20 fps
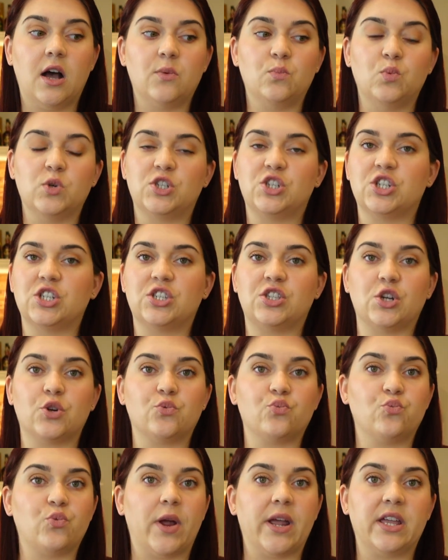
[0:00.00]
which is
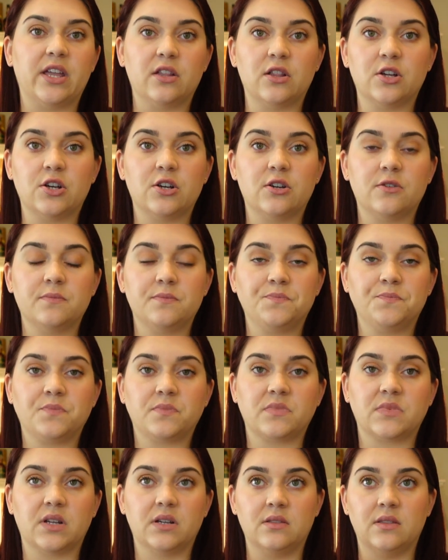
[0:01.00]
their regular
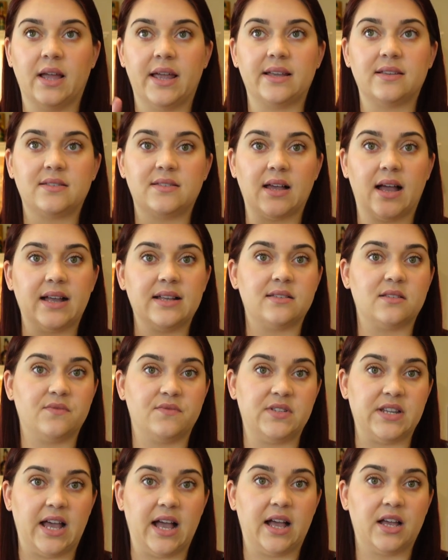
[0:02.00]
like size
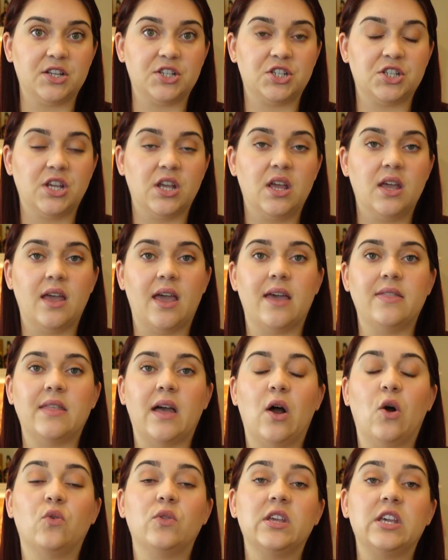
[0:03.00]
of dash, and
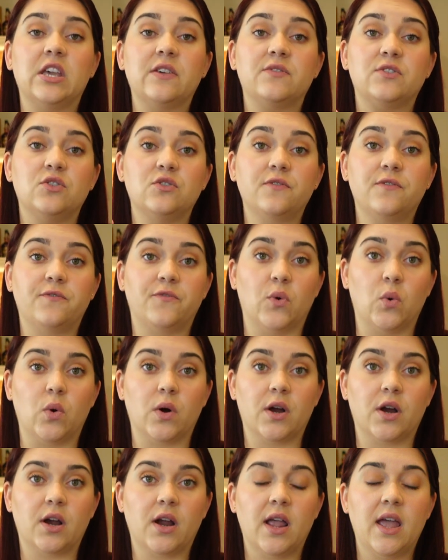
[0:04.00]
that only gives you
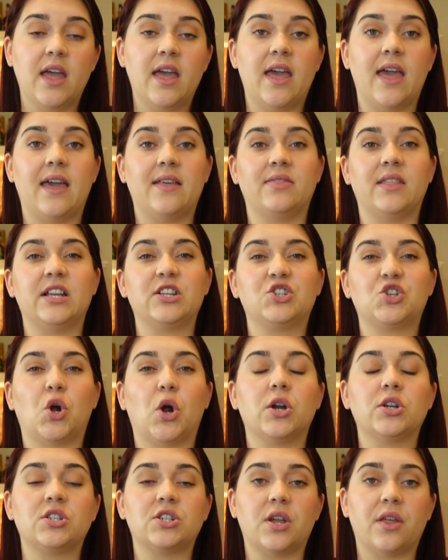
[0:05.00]
4, and they
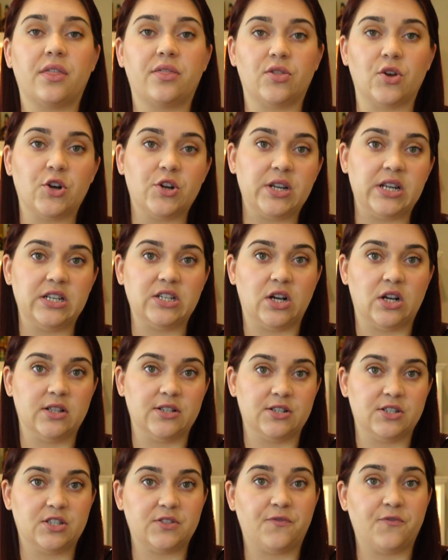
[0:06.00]
charge
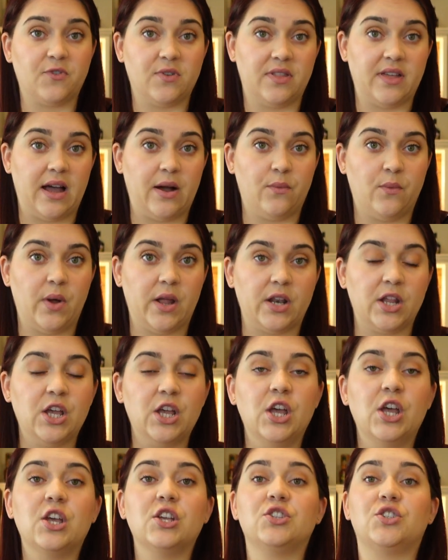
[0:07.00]
$30 for that one.
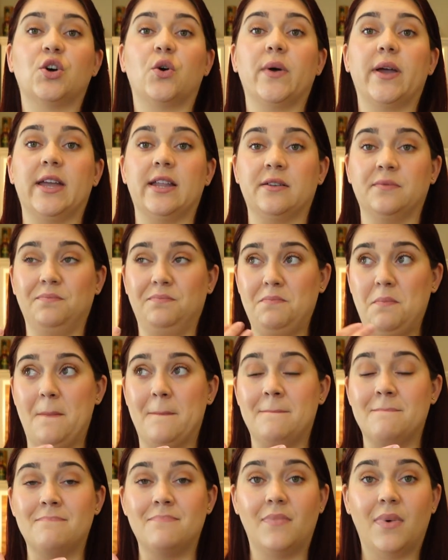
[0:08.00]
So in
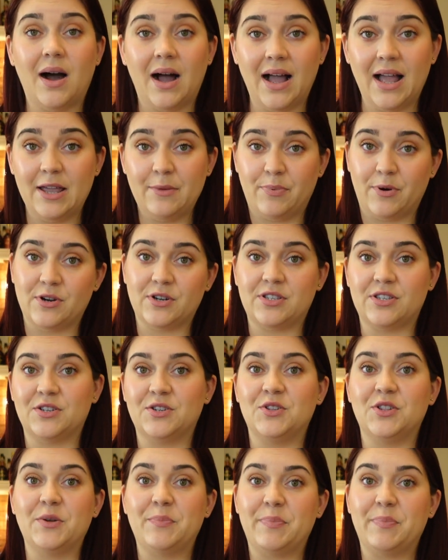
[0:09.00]
my personal